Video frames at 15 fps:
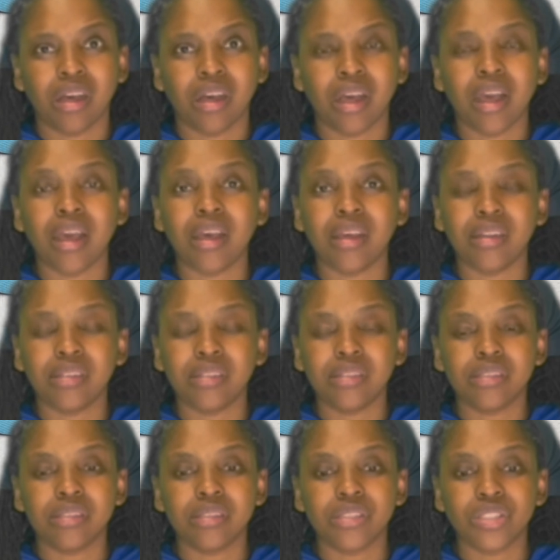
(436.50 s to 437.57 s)
And
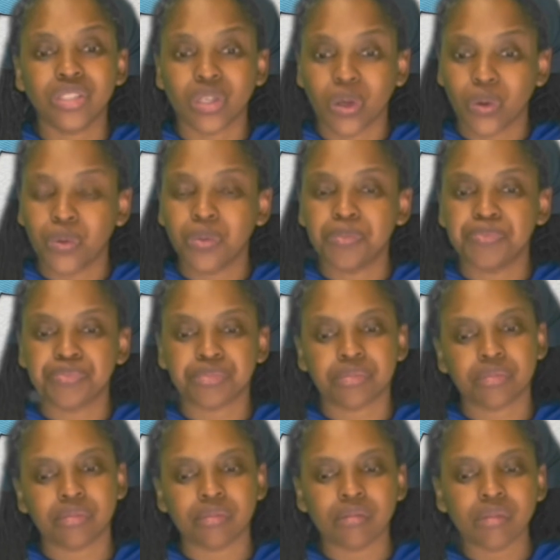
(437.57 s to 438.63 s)
so
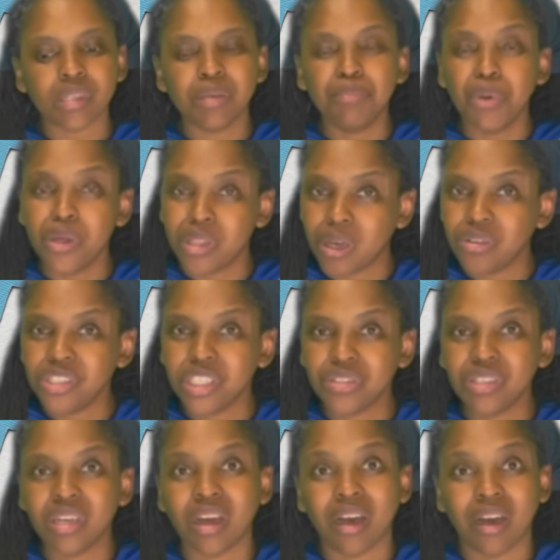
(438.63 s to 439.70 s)
both our
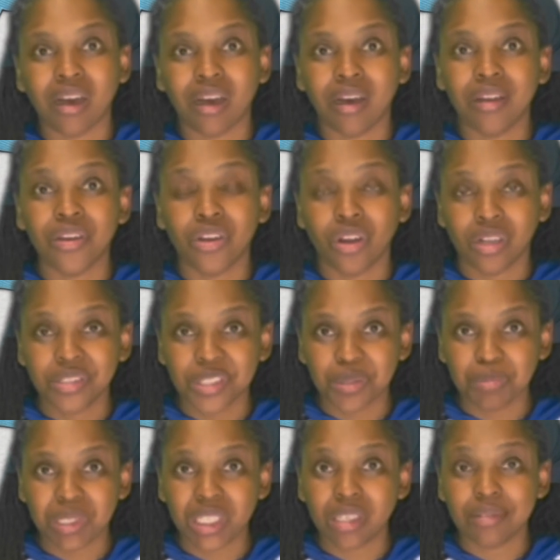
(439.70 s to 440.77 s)
children are
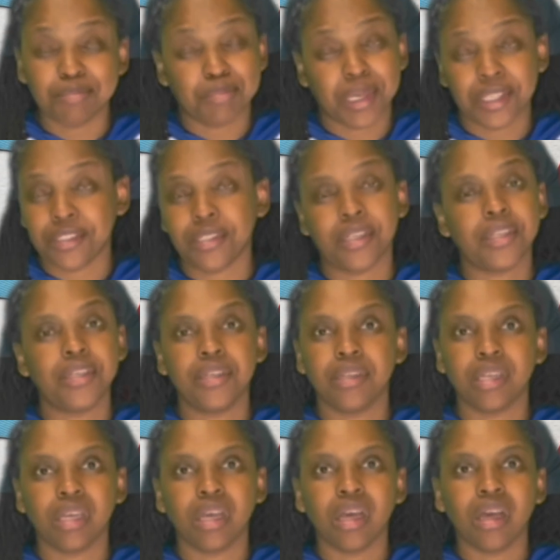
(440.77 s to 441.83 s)
non-speaking, basically,
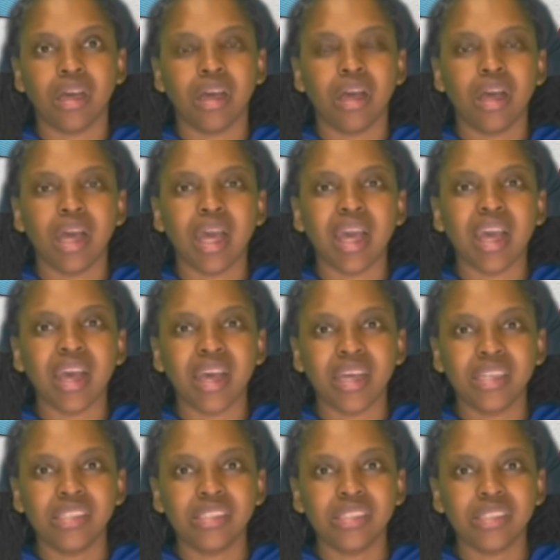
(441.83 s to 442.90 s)

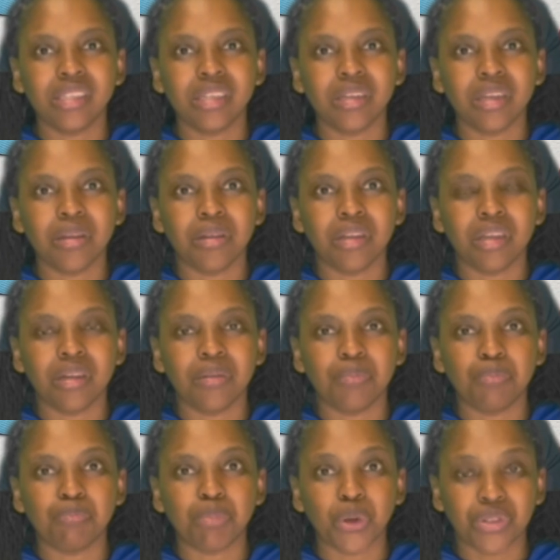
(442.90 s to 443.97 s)
and
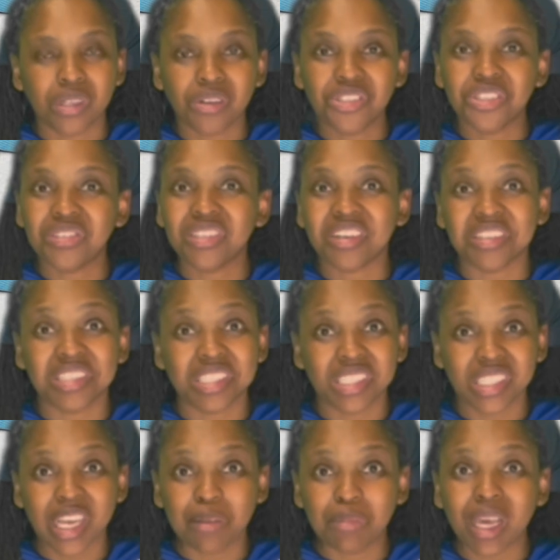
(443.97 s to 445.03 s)
both our children are the
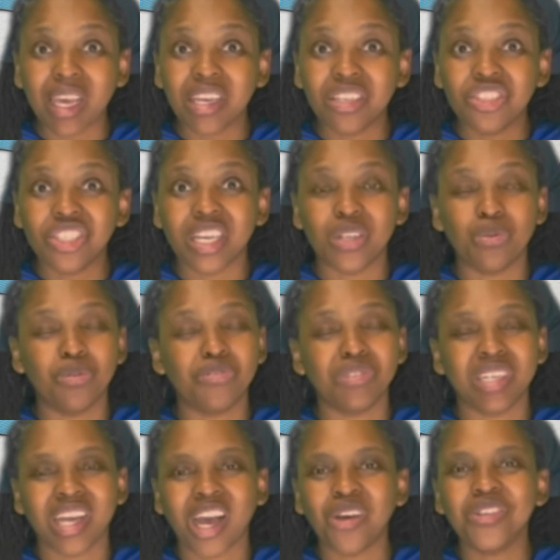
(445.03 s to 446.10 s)
same age, and we've
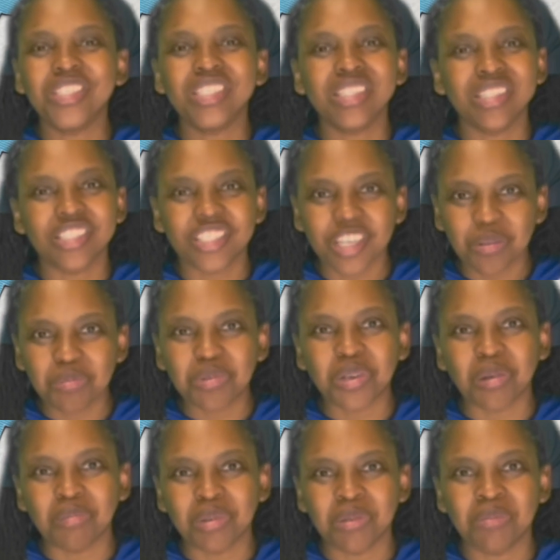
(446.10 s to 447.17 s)
encountered the same
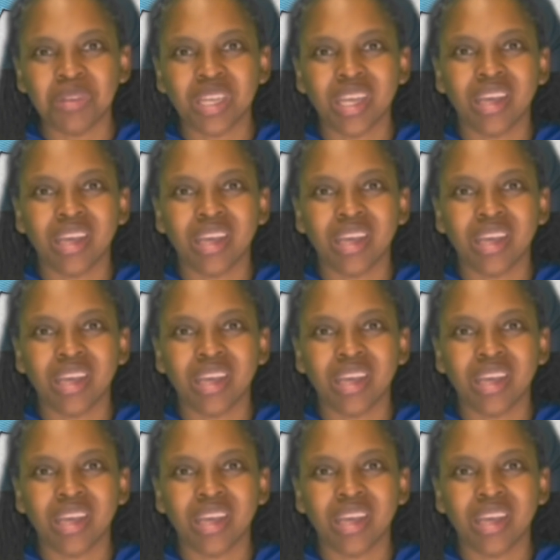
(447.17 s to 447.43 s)
problem.